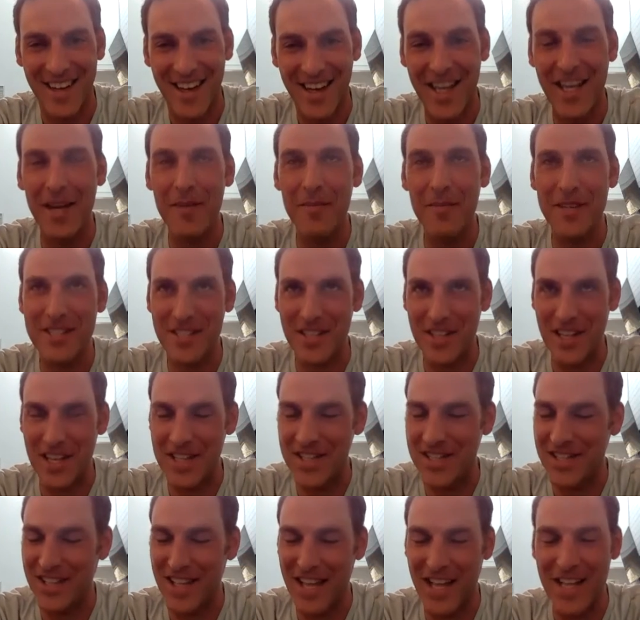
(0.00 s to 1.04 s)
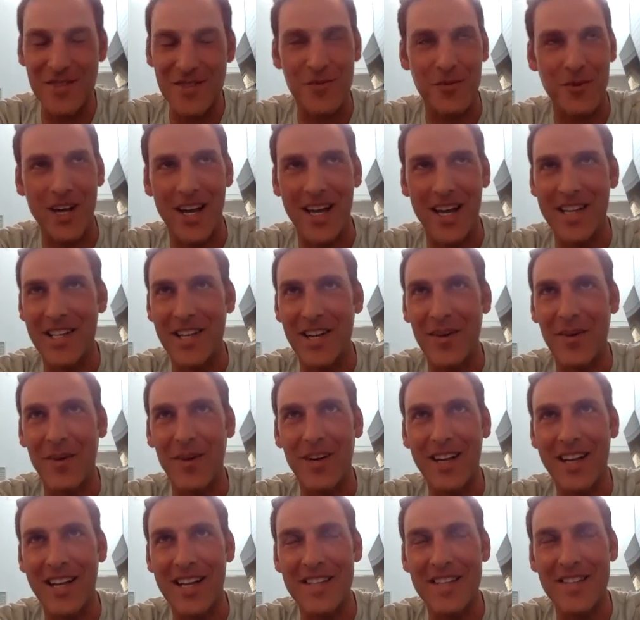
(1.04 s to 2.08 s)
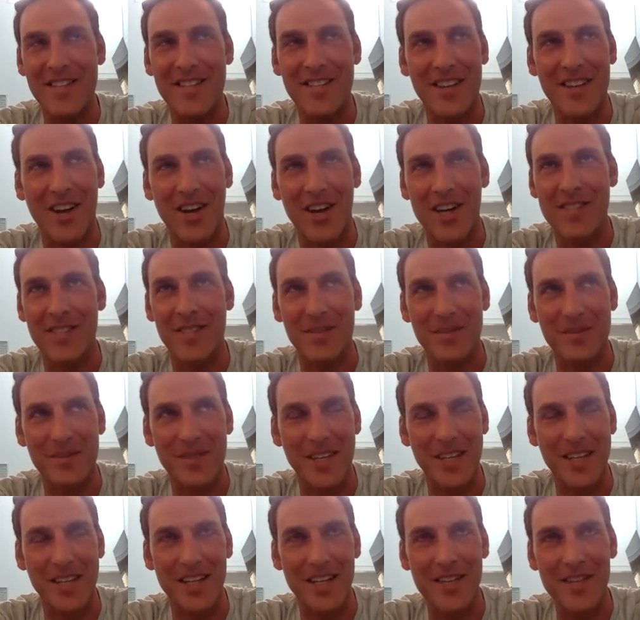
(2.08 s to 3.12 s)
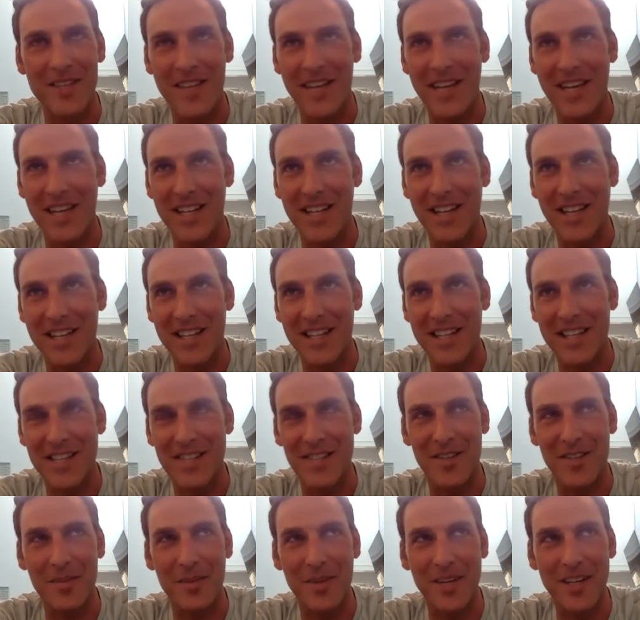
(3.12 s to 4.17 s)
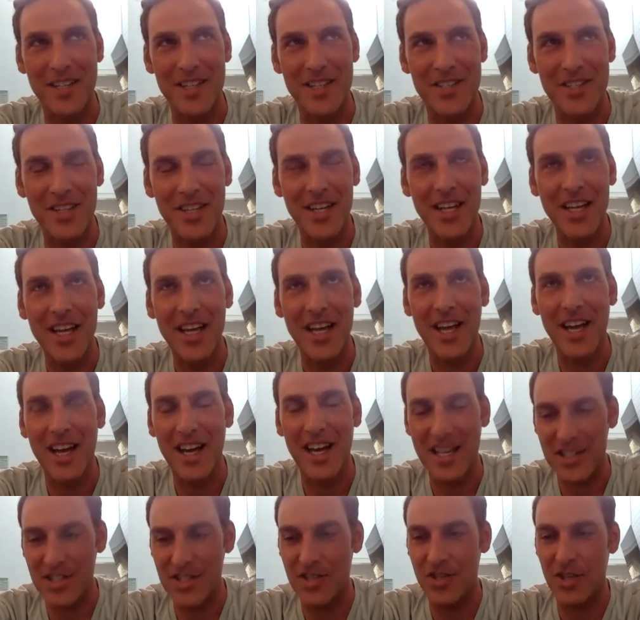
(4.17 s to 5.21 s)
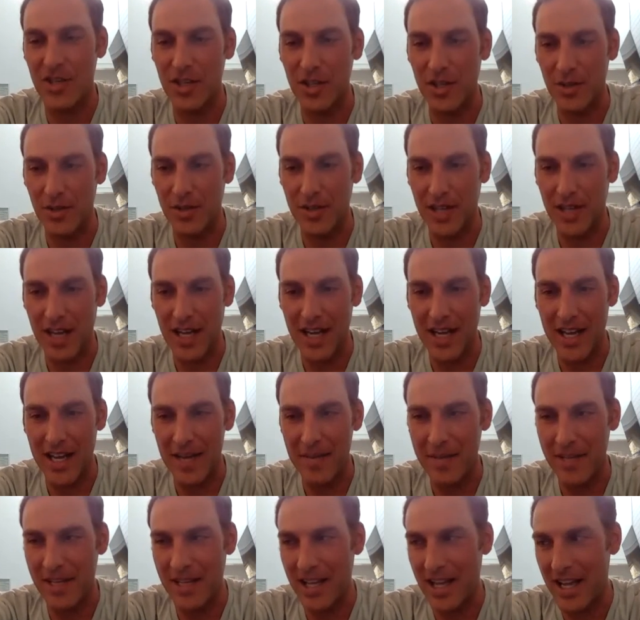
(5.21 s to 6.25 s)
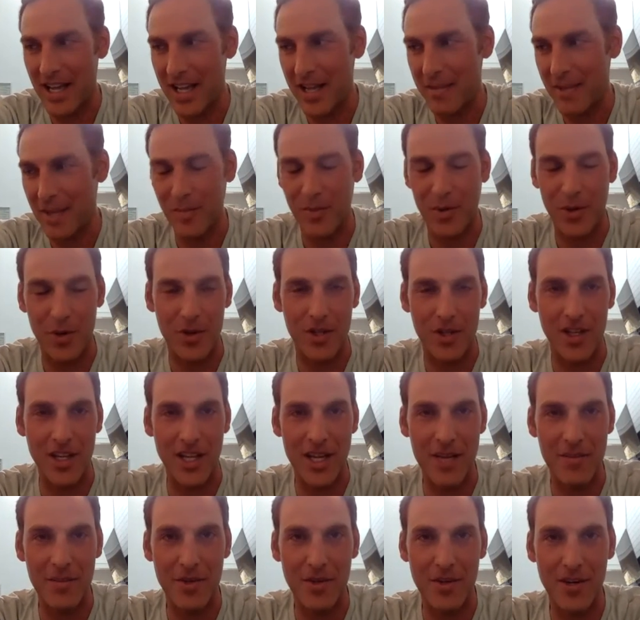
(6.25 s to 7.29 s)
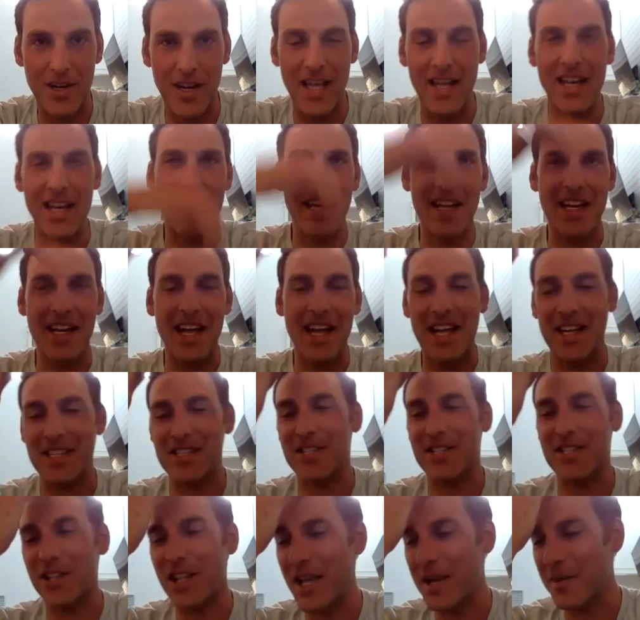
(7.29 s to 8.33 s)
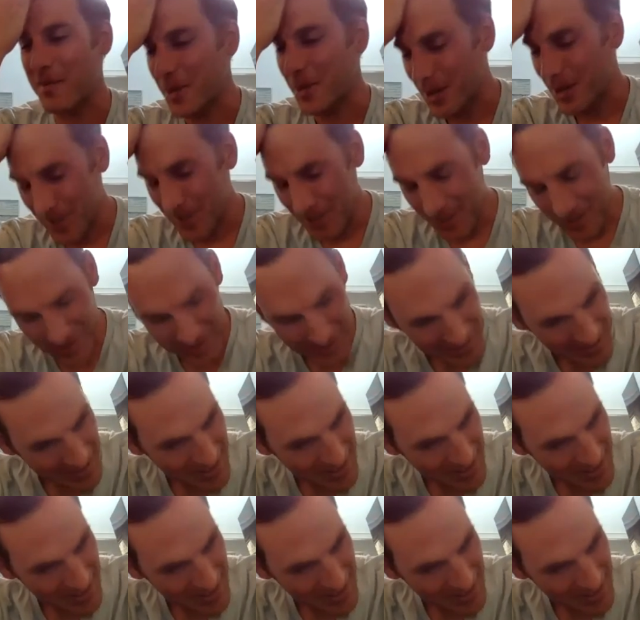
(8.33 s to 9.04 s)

I am. That's you know what? That's awesome. I love that idea so much. It's true. I am a proclaimer and an exclaimer.